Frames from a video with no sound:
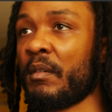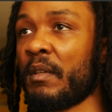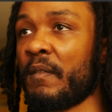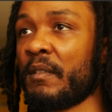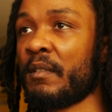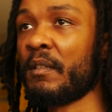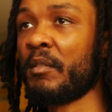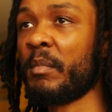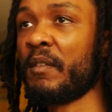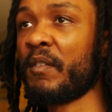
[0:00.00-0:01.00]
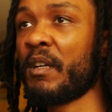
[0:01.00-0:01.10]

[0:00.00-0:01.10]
give this a little bit of a